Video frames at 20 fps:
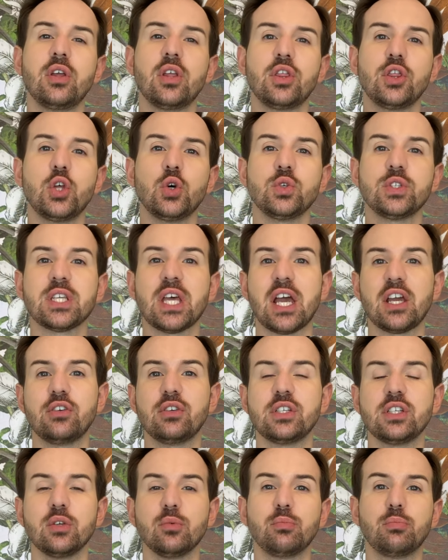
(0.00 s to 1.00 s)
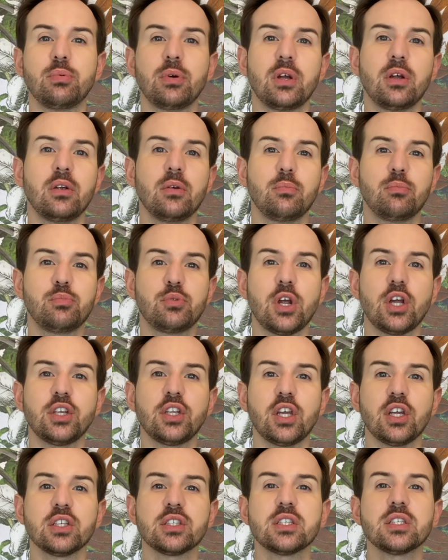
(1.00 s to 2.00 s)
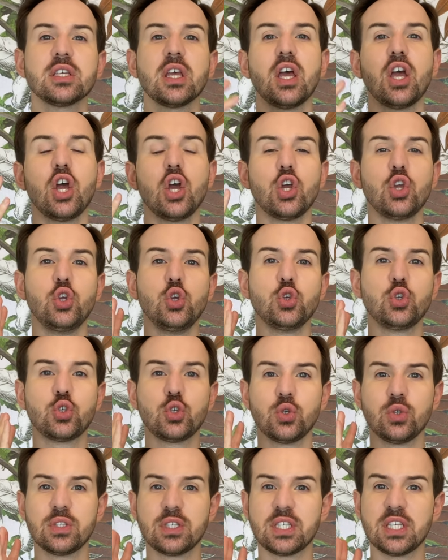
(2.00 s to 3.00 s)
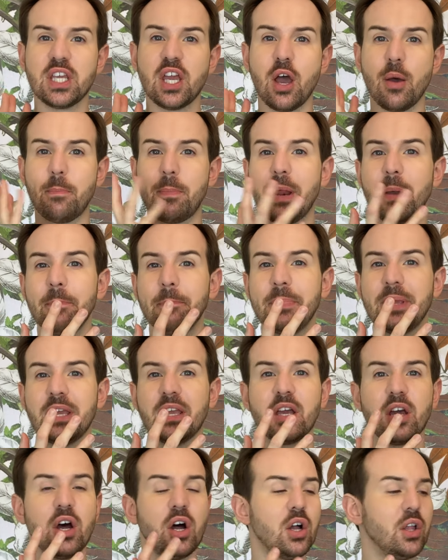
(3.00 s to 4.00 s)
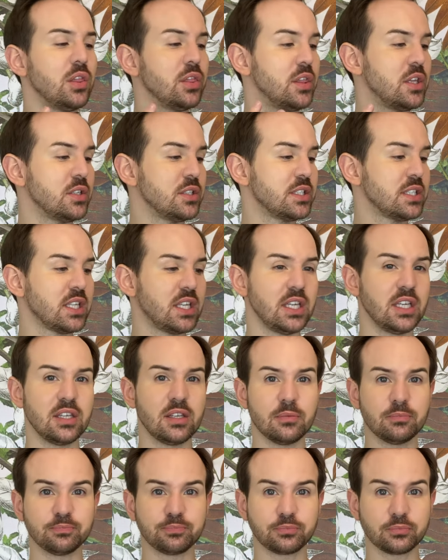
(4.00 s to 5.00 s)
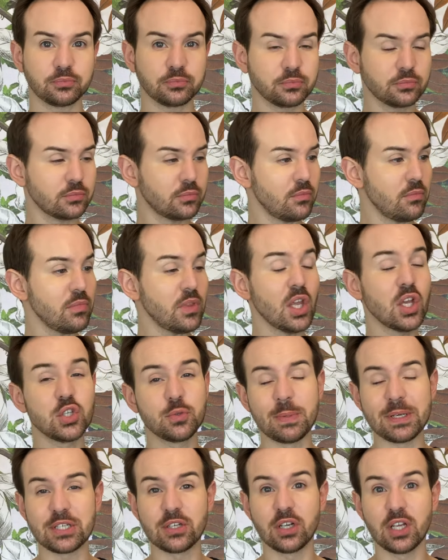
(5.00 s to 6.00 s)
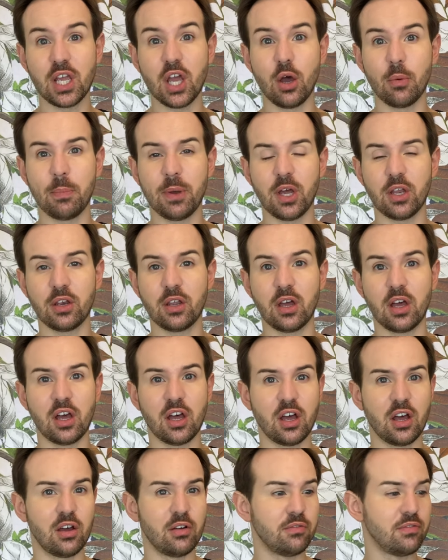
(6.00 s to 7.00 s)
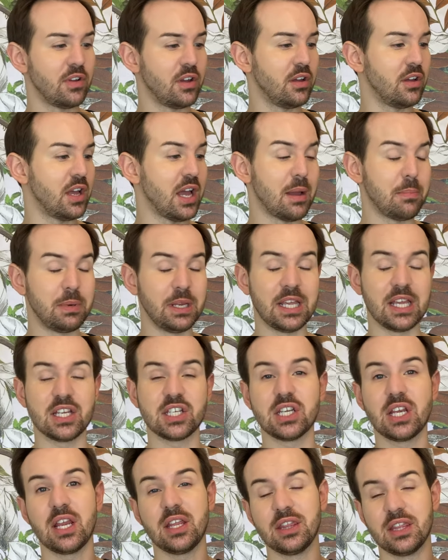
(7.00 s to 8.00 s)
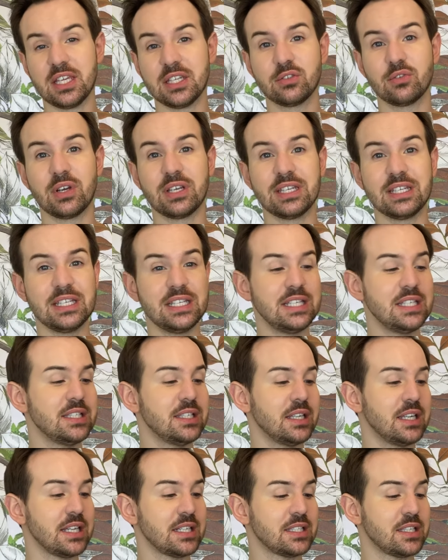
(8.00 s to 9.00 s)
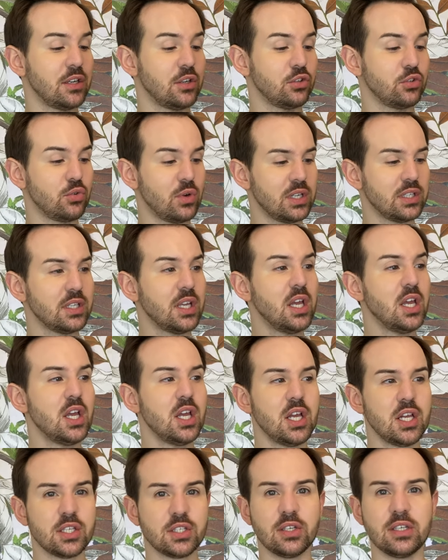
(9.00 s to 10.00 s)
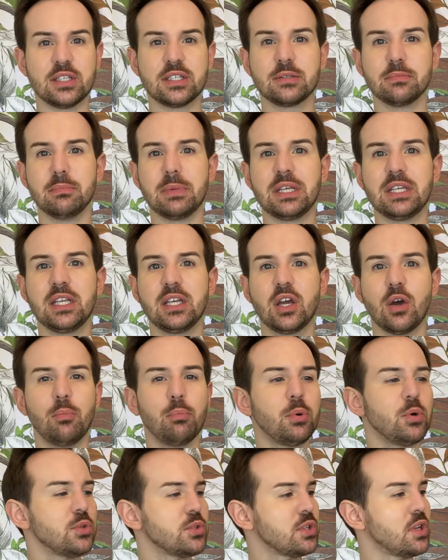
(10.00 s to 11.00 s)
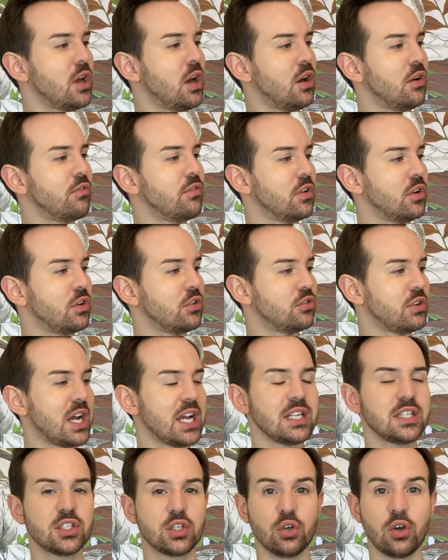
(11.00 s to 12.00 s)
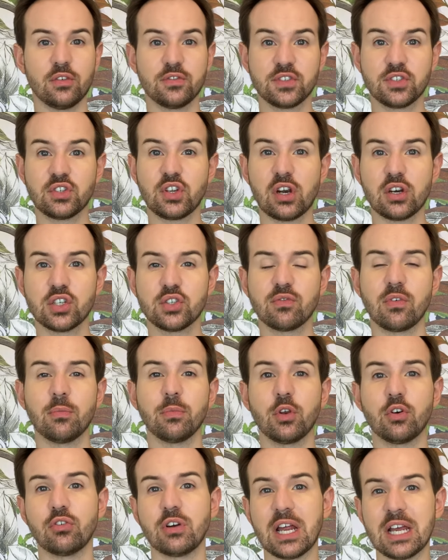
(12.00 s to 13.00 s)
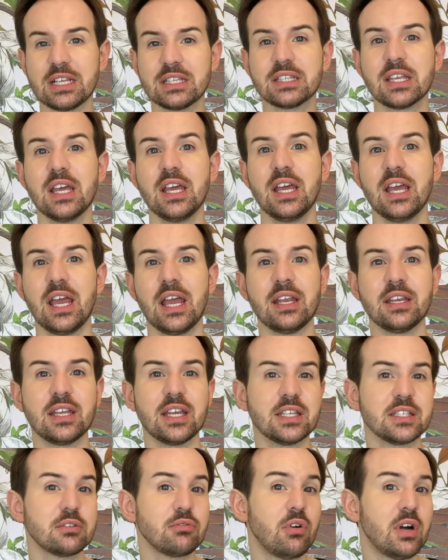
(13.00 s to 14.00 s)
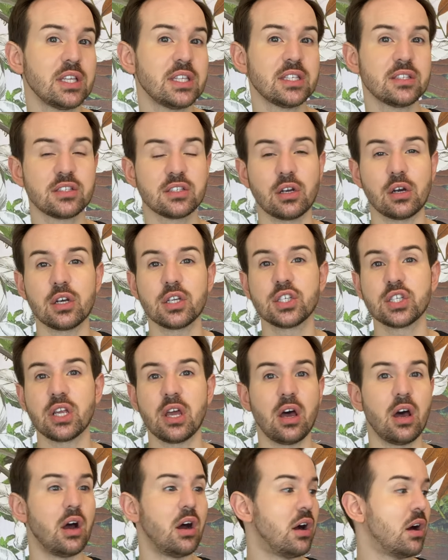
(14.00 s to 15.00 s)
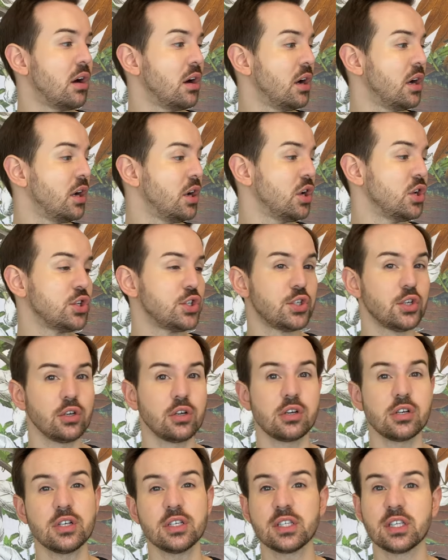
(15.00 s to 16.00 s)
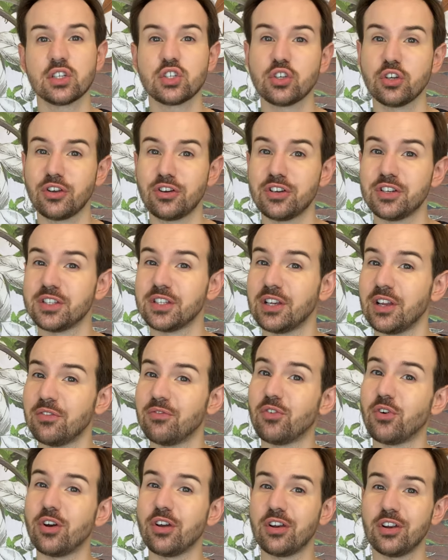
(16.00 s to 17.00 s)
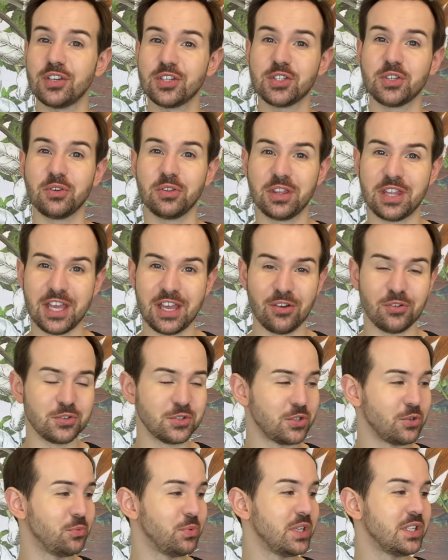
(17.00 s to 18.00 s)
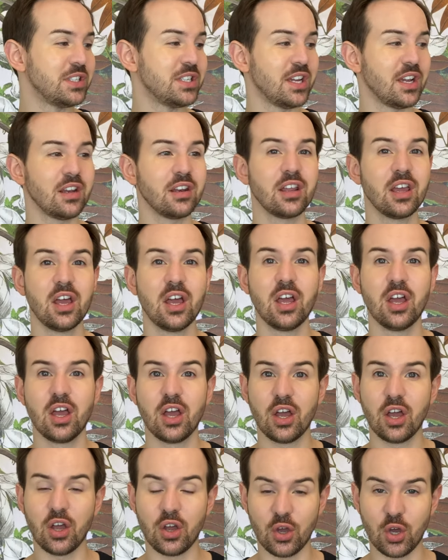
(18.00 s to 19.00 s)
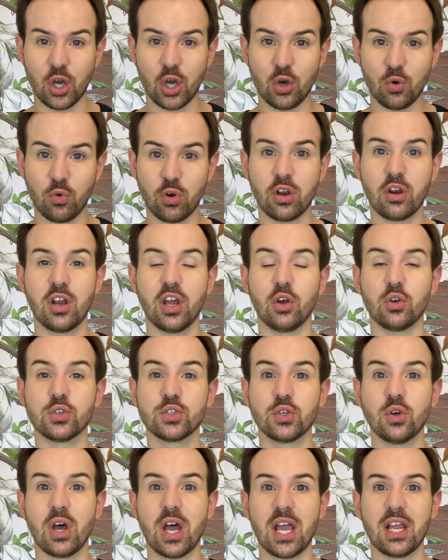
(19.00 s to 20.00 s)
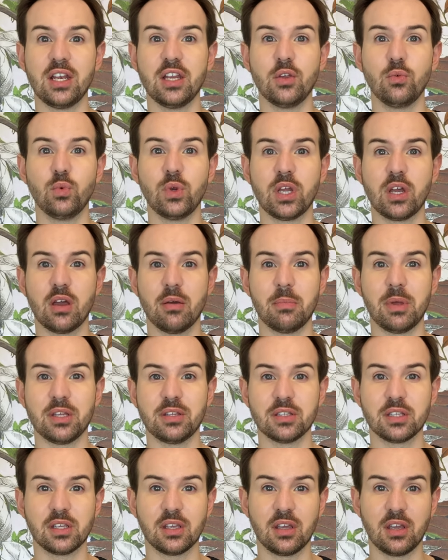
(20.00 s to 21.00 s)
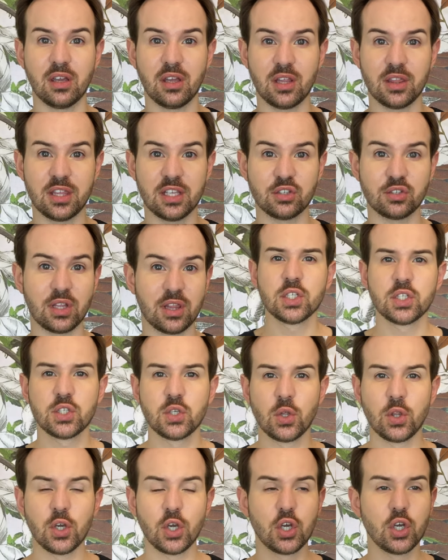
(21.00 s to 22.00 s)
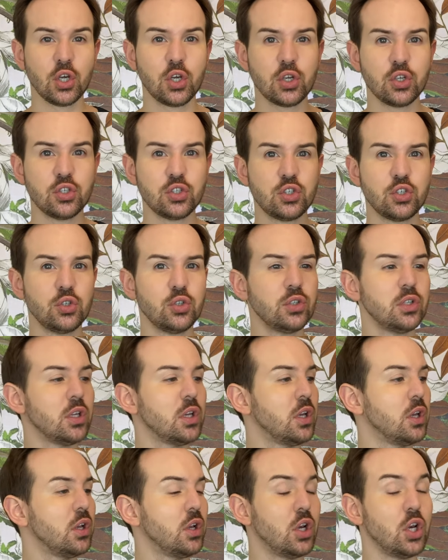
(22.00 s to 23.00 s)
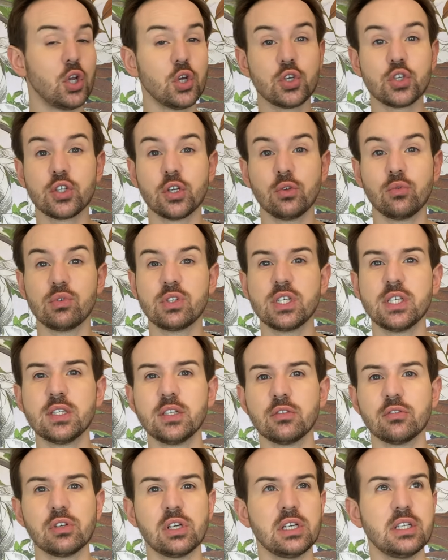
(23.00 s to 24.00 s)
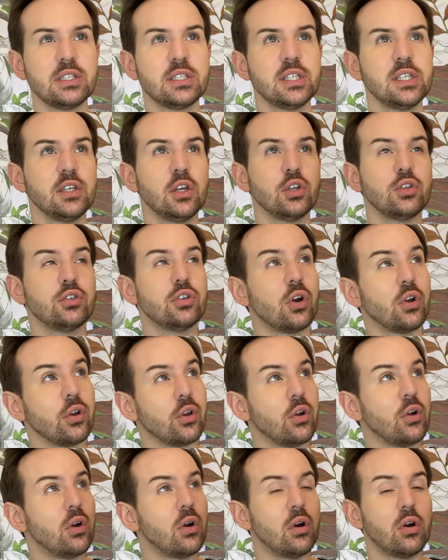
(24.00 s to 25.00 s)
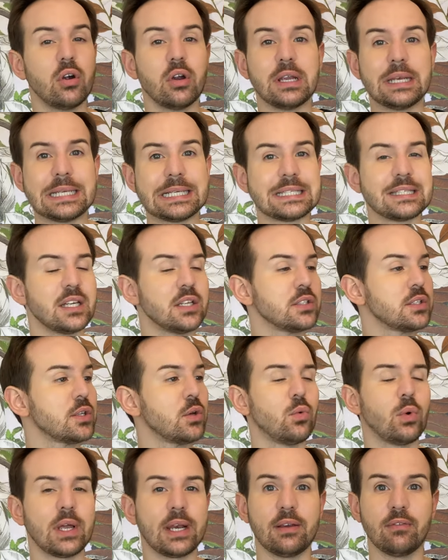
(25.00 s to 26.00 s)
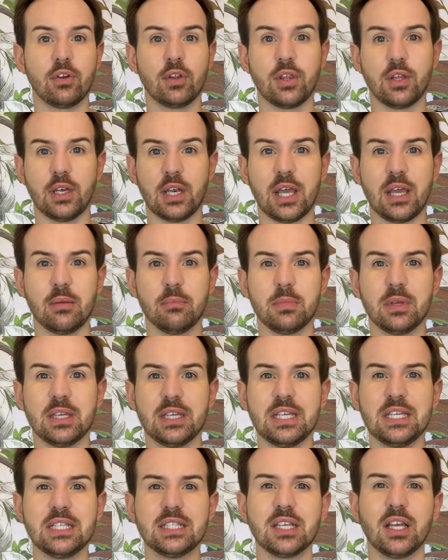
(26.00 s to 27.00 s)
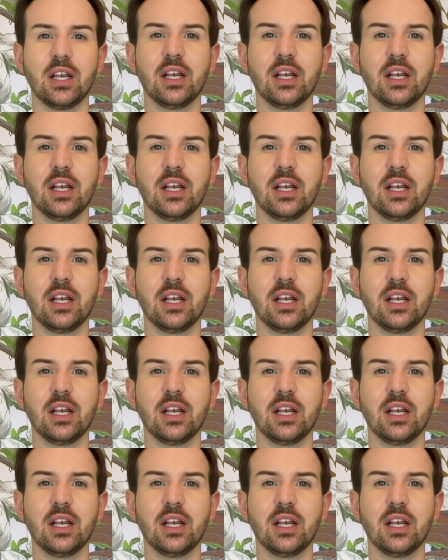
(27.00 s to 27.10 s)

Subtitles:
those hydrating products, you should see a plumping on the skin, especially upon of application, and this one is an excellent one. So it's mainly composed of rice, so of starch from the rice. And guess what? Starch are sugars, and sugars love water, so they also retain water. I also highly recommend this one. So the Coco Gym lotion, which is in reality a toner, or in essence, whatever the name, is a